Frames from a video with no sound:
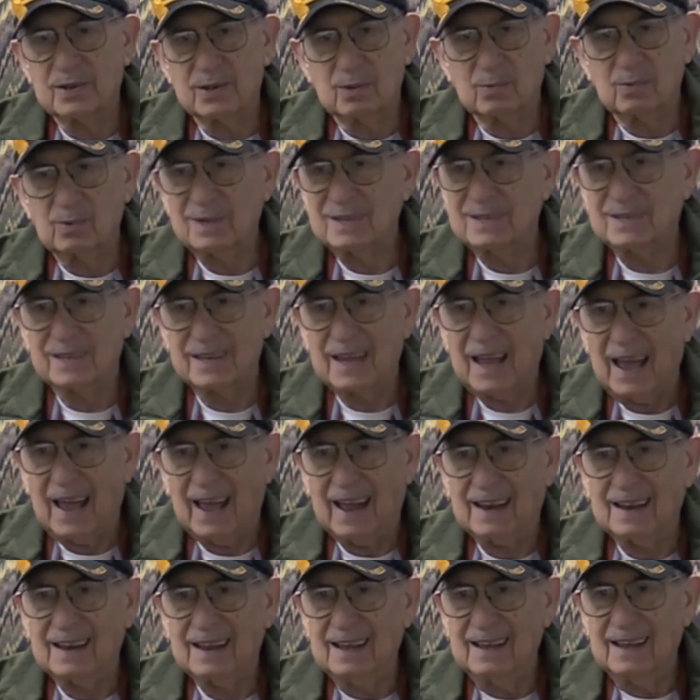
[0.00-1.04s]
I said, what's
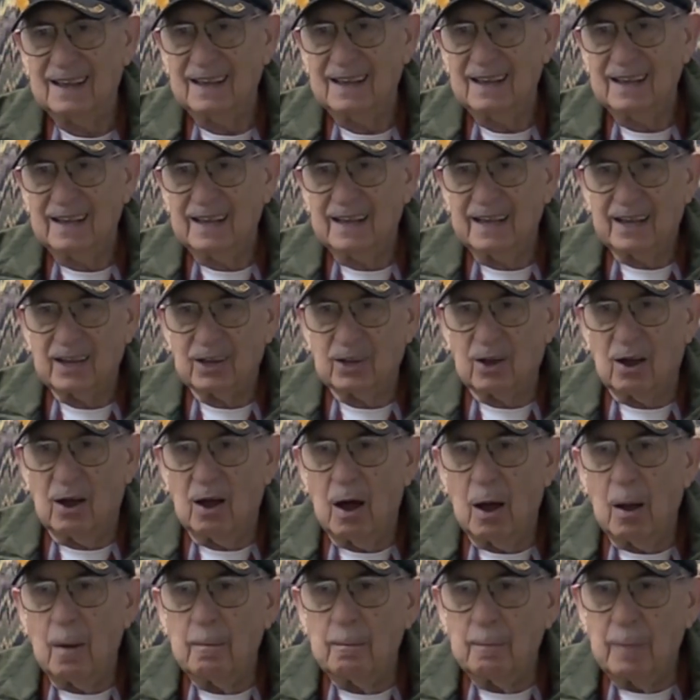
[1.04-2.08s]
that?
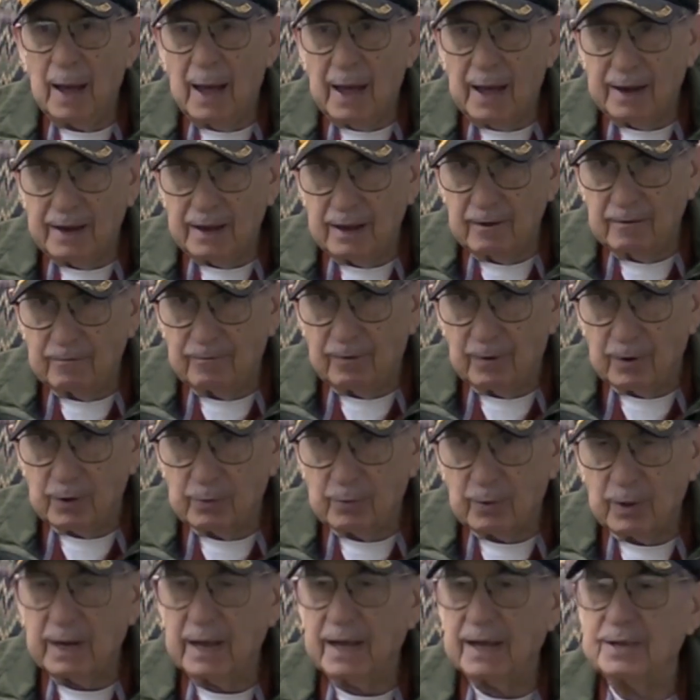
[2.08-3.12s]
Combat
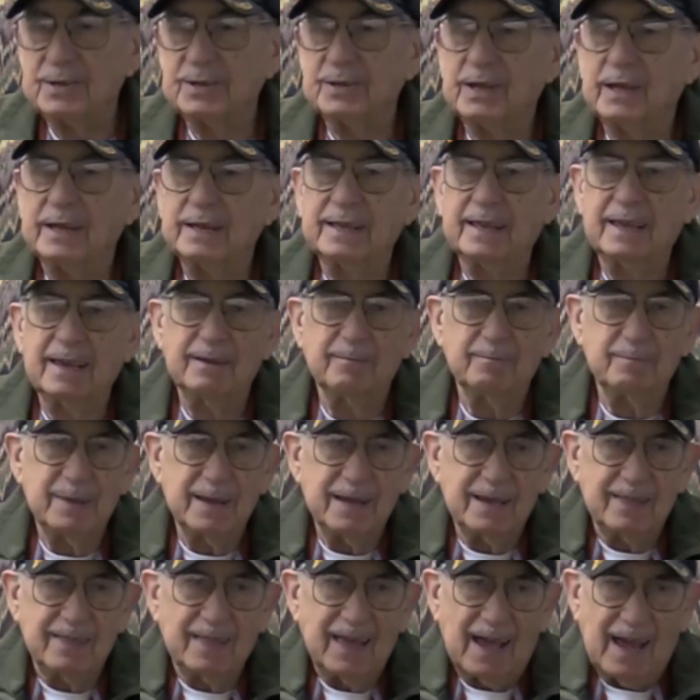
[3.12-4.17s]
infantry. I said, give
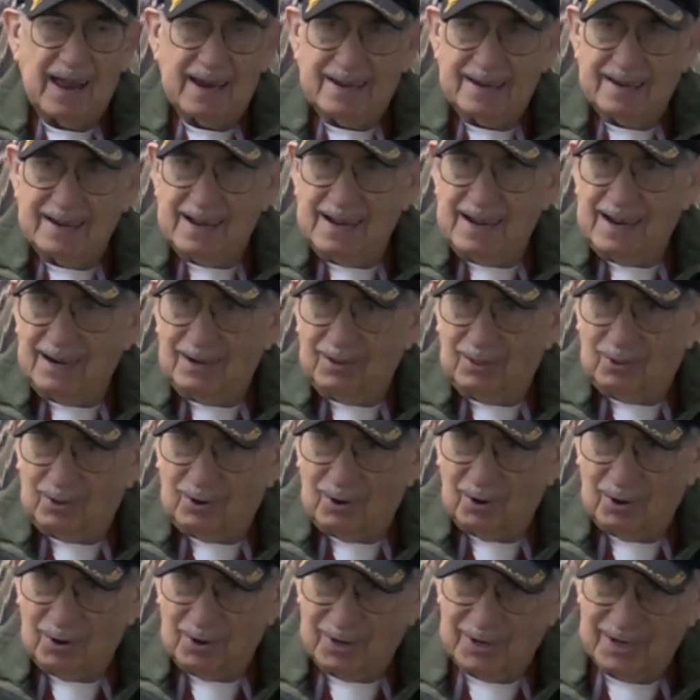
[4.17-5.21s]
me that
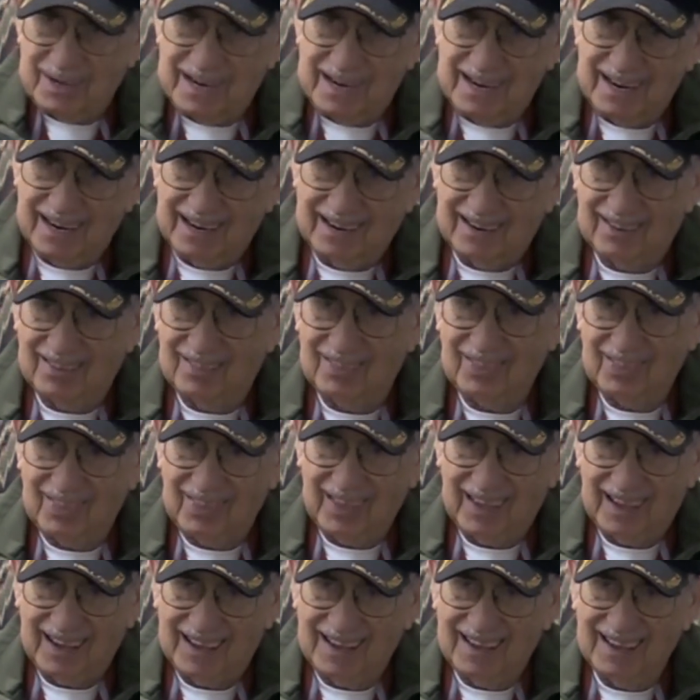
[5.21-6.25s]
913
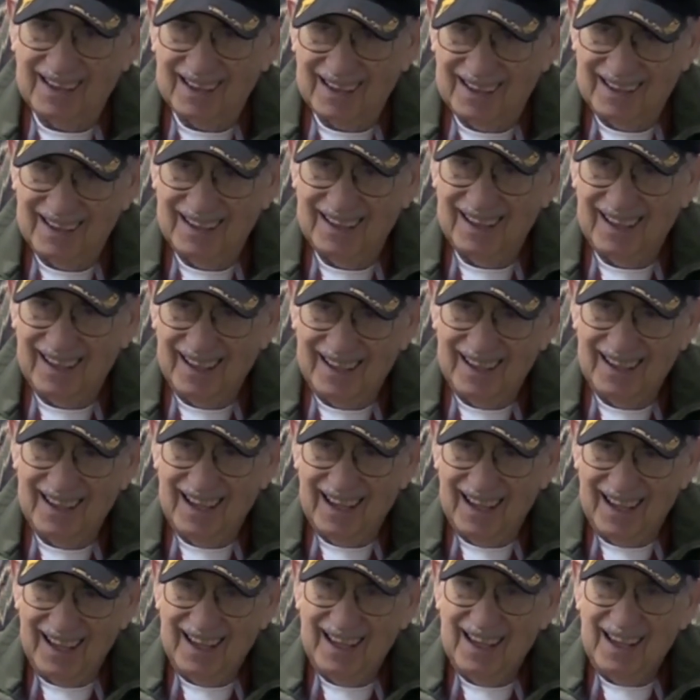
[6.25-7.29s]
thing.
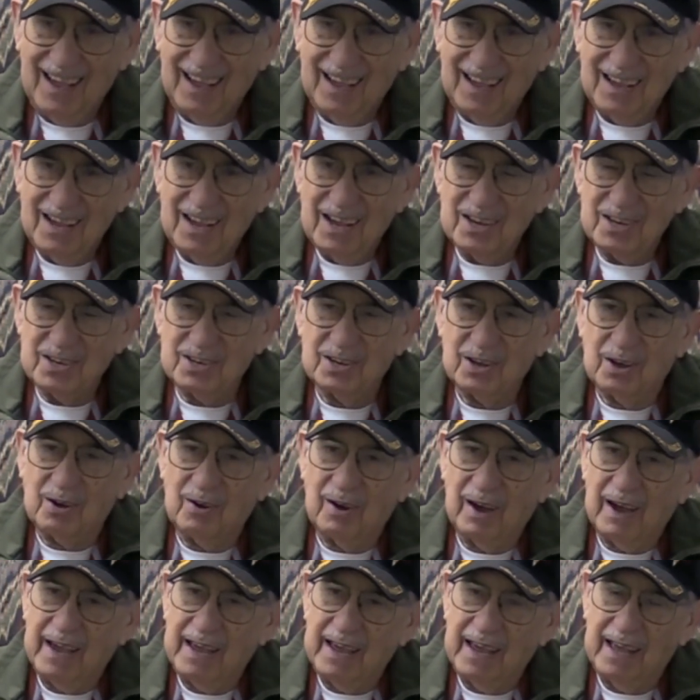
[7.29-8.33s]

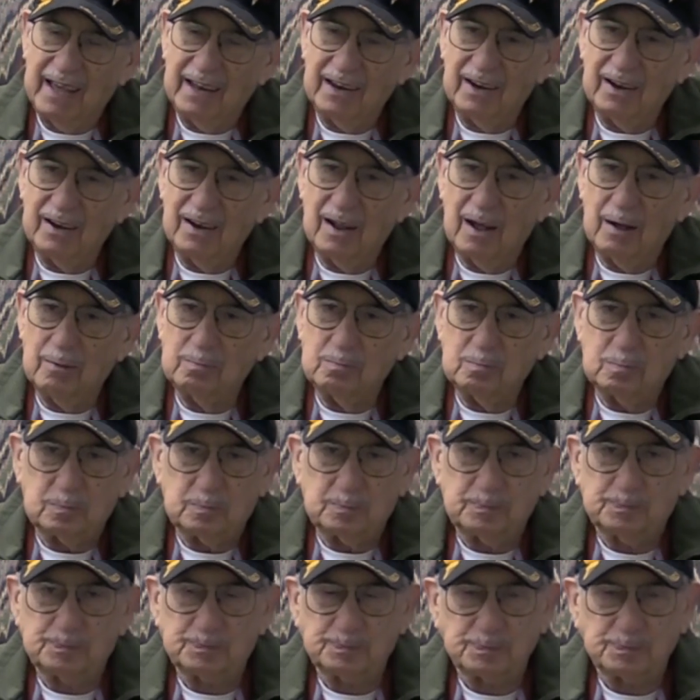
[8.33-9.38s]
So I ended up